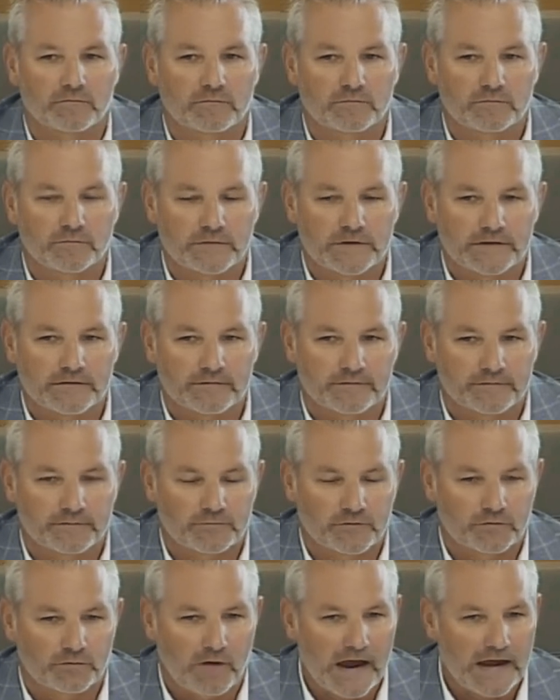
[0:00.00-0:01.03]
We've
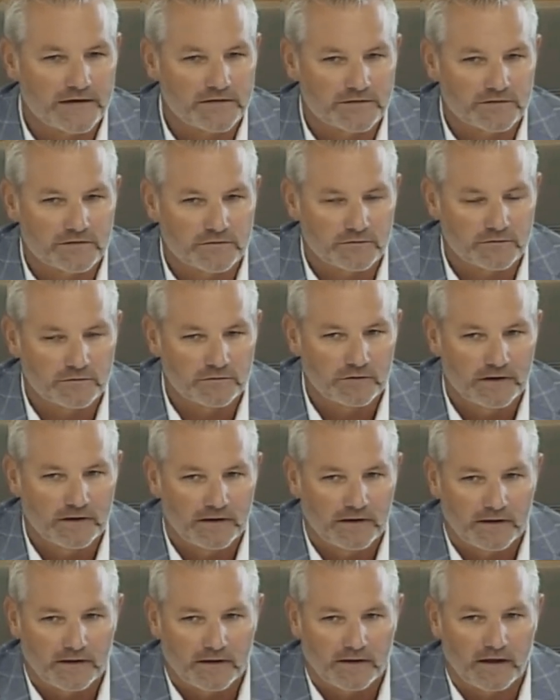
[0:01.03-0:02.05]
tried to,
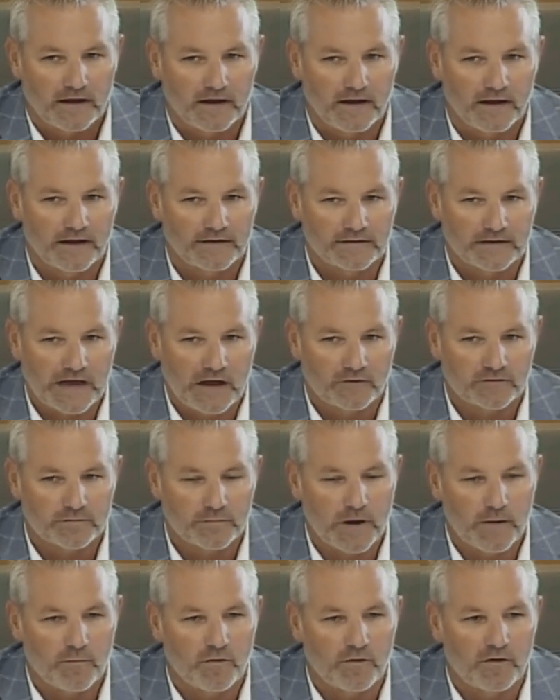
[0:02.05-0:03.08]
as a council
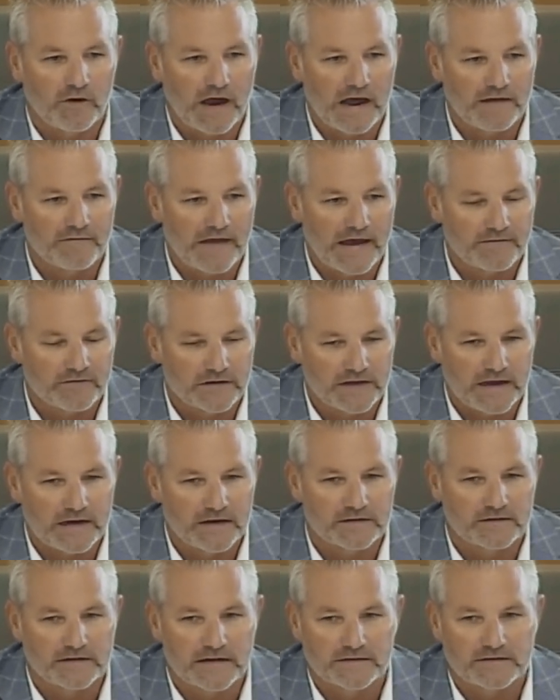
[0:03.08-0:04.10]
member, I've
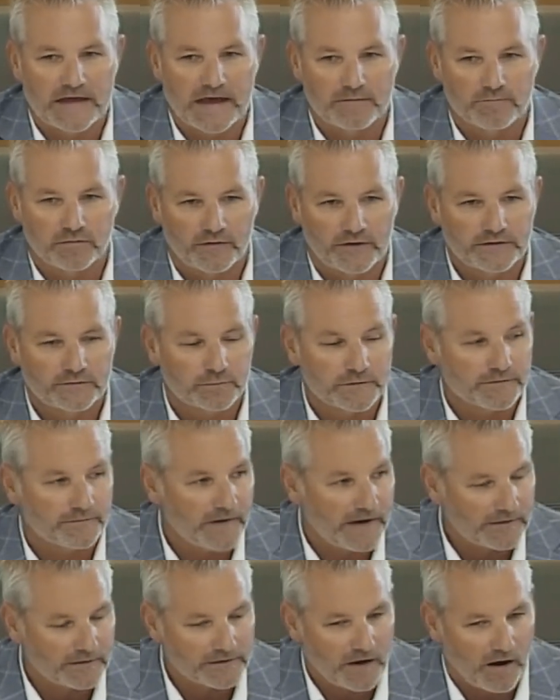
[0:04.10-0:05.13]
advocated to get that in place. We
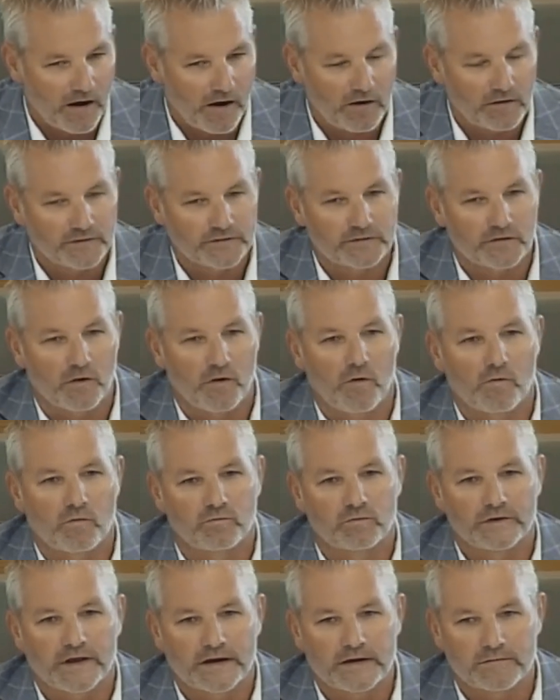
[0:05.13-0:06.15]
finally are,
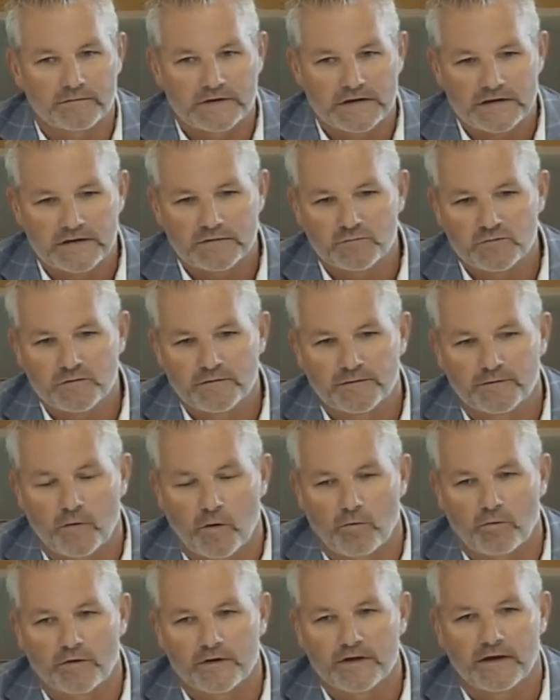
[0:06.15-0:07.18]
so we need to move
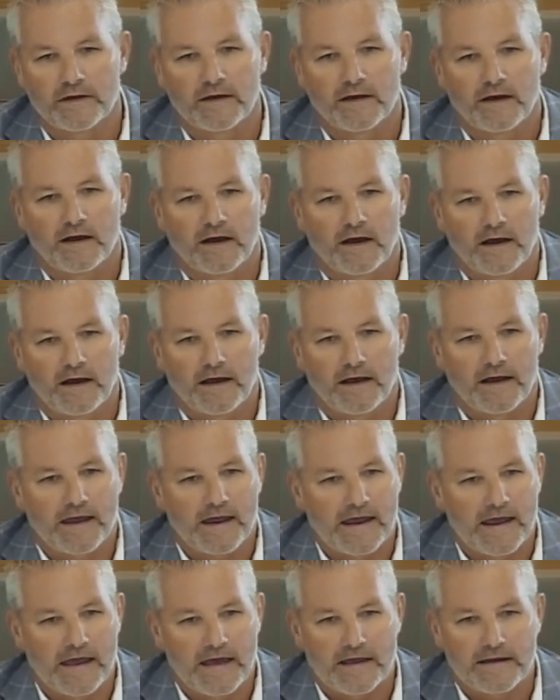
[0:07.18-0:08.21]
forward
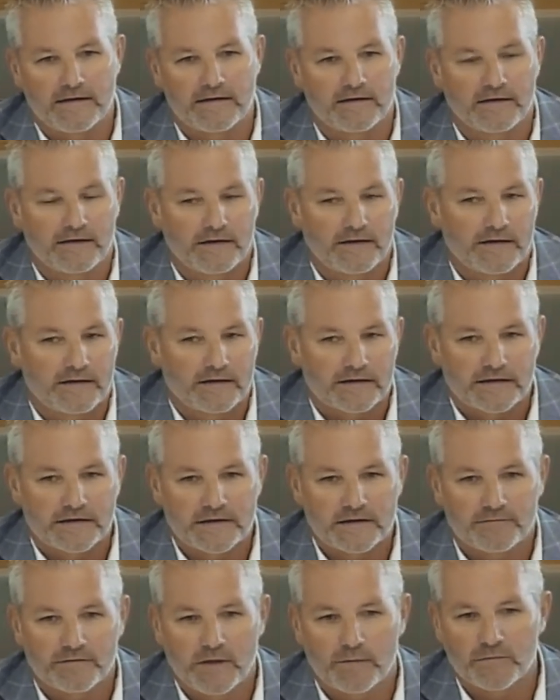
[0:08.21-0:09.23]
and
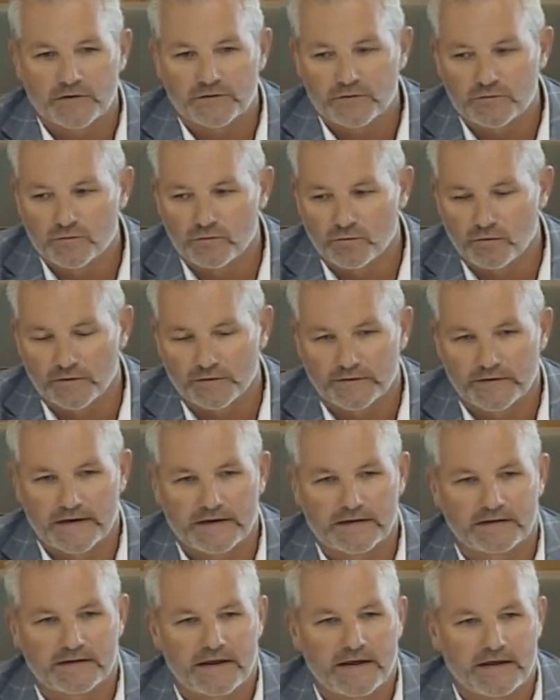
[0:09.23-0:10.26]
give them the tools that
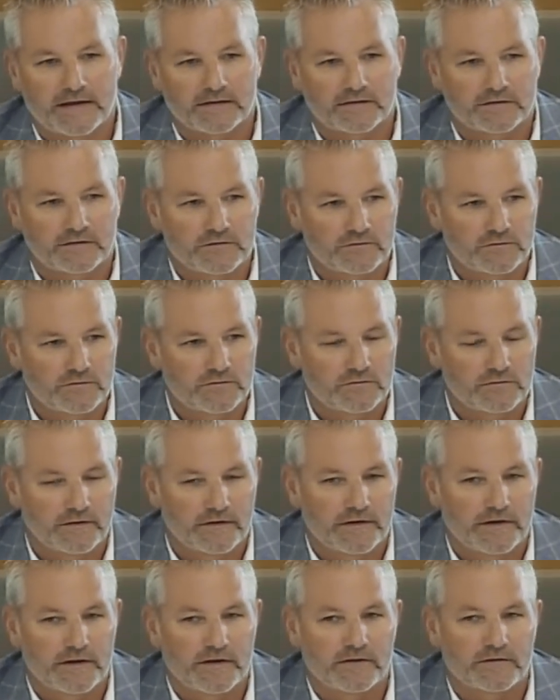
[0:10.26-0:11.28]
it takes to
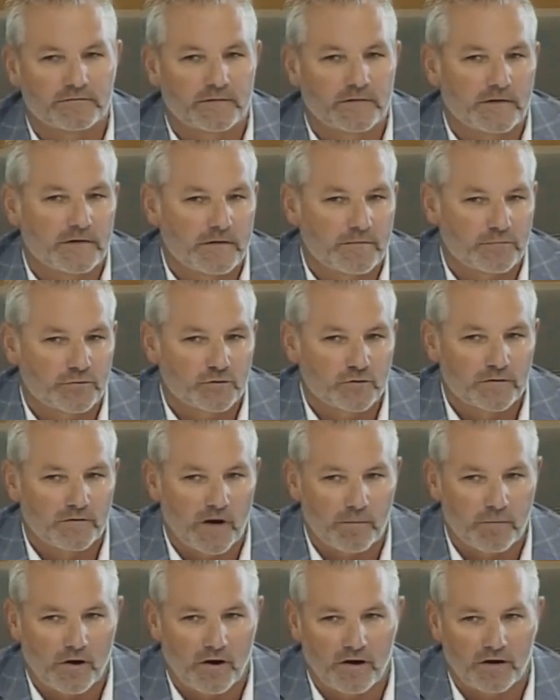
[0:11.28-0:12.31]
improve
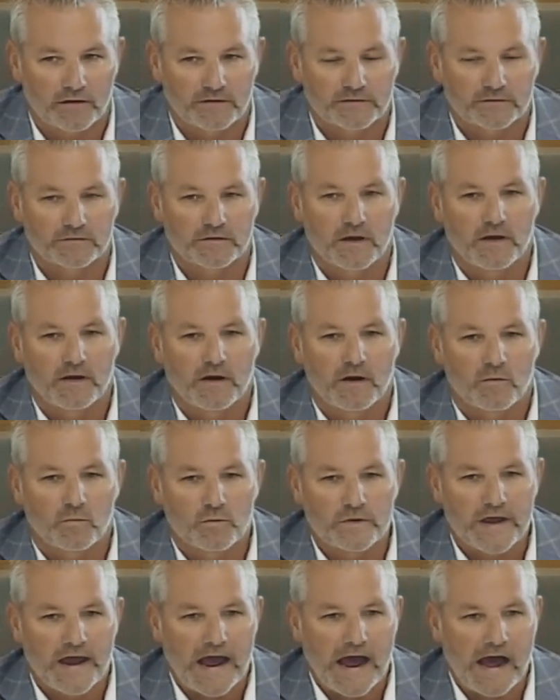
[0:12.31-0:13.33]
our parks.
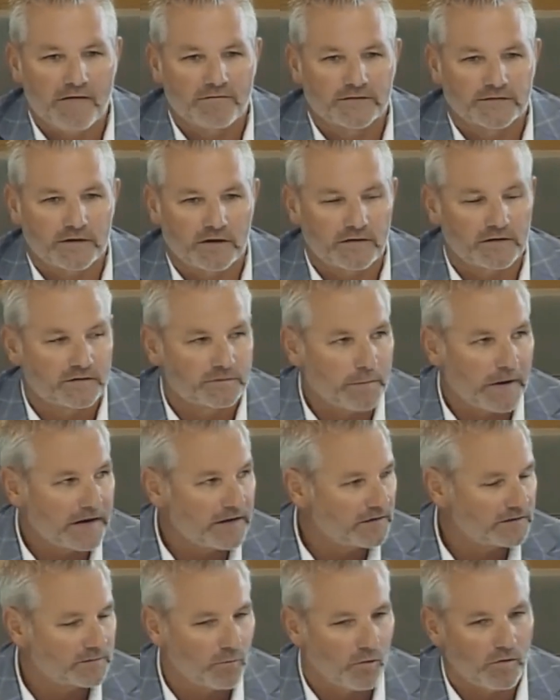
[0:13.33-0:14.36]
We have started
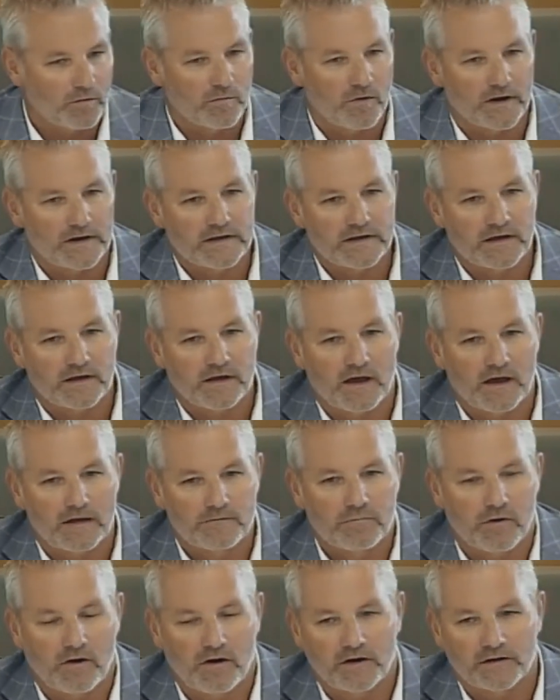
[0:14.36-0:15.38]
spending some more money
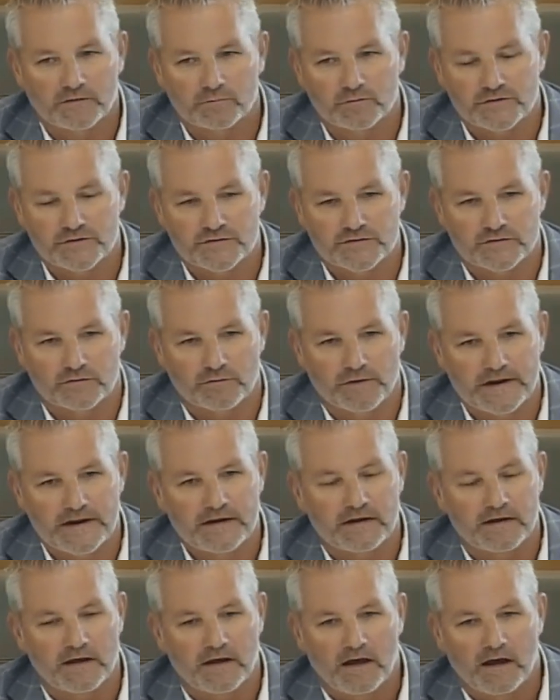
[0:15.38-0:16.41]
on parks, which is
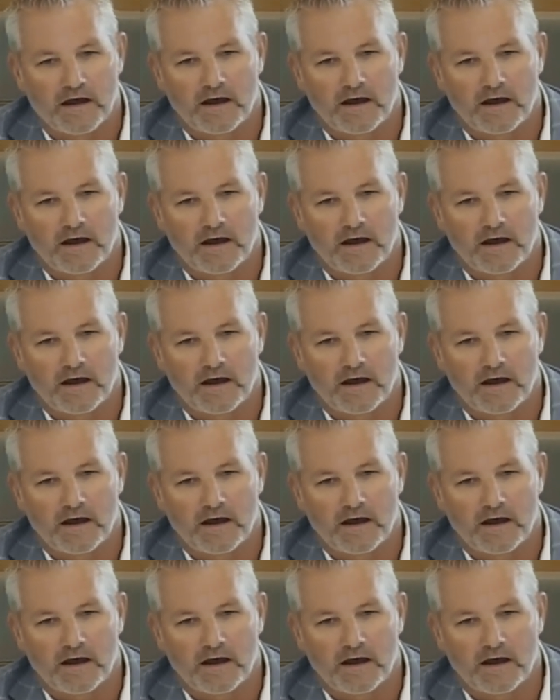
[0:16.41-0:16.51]
great.